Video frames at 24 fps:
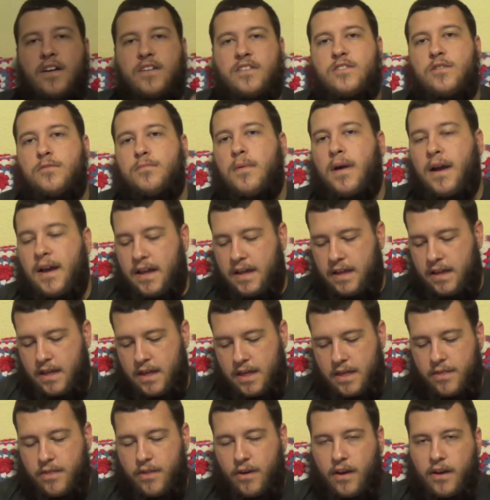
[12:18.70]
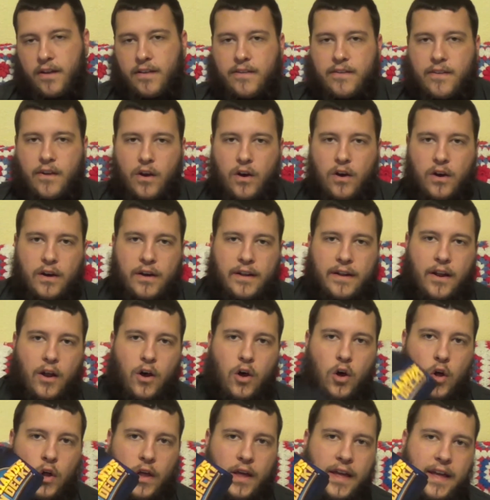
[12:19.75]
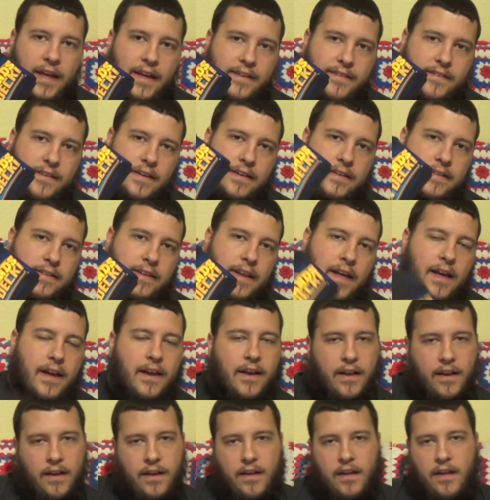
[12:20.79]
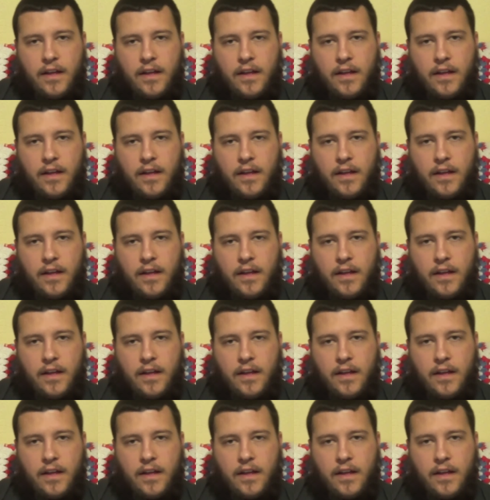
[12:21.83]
guys, so my thoughts on All Hands on Deck.